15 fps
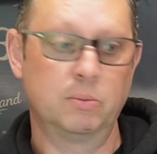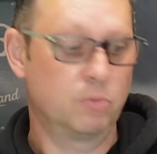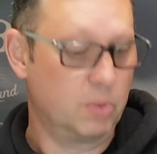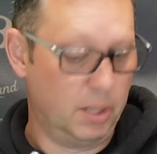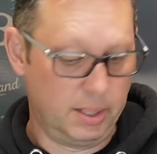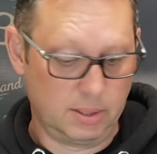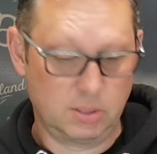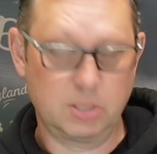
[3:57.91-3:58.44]

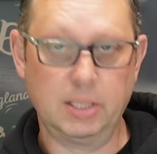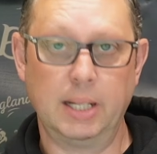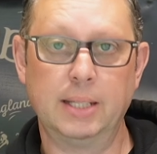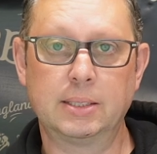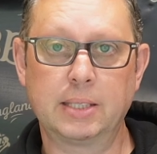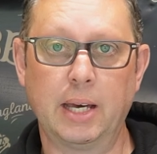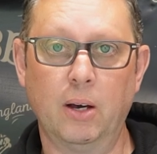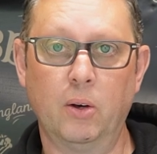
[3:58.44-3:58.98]
Right, so
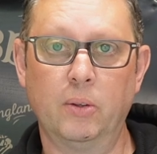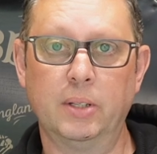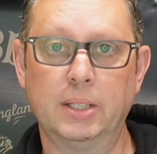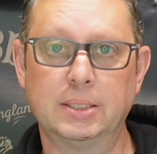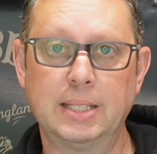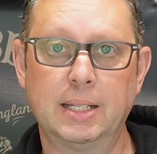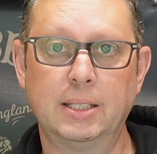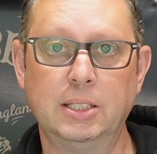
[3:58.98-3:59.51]
let's get on,
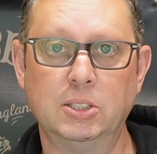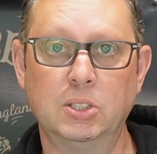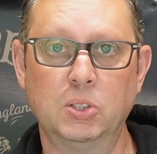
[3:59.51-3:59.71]
let's add these